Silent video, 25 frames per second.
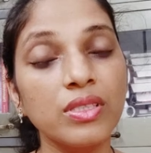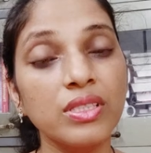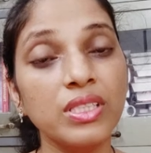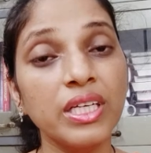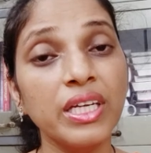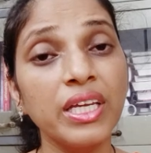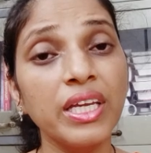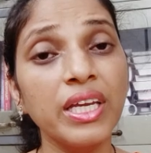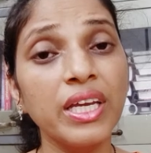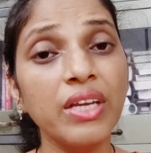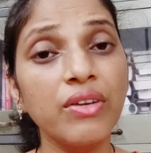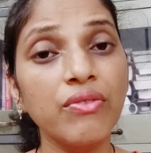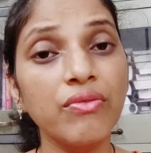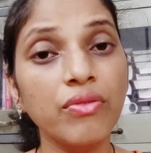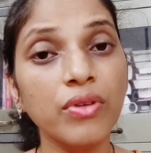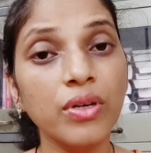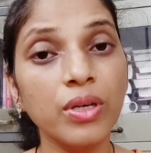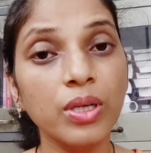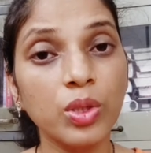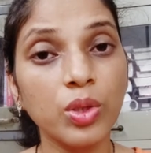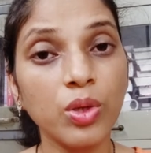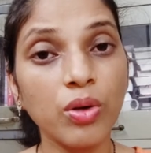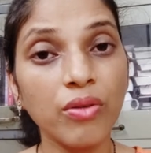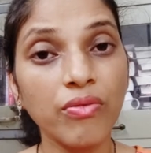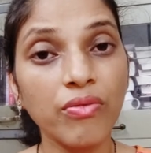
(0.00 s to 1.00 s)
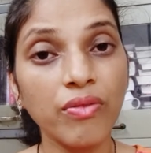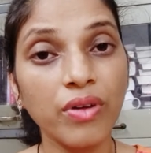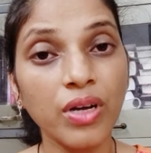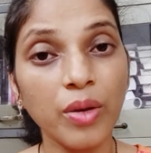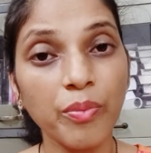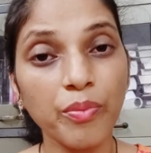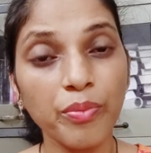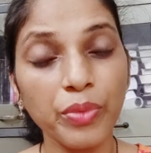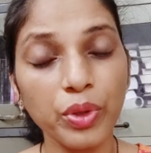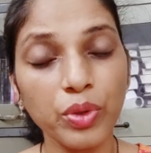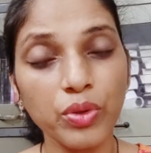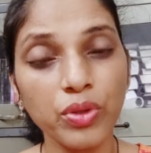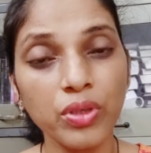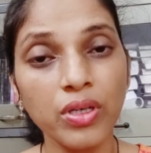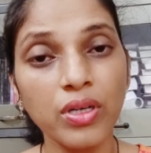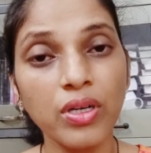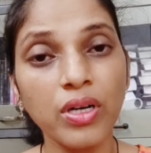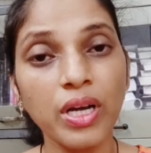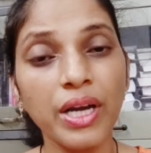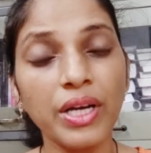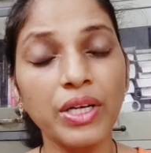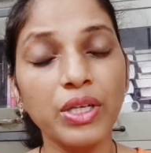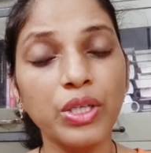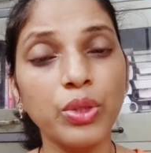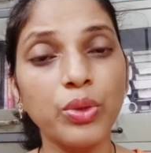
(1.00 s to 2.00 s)
sitting in front of
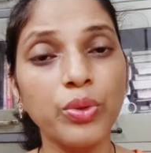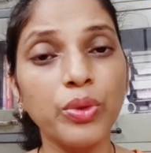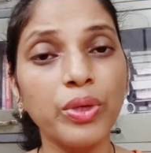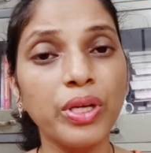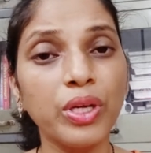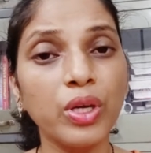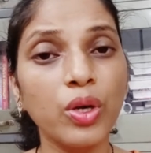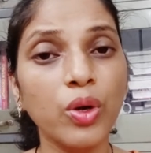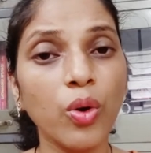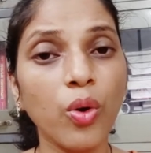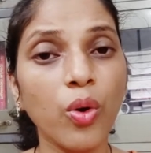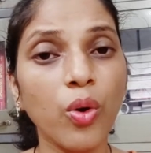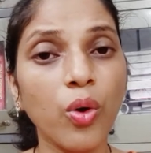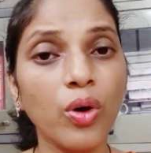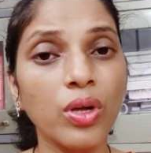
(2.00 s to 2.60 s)
computer and doing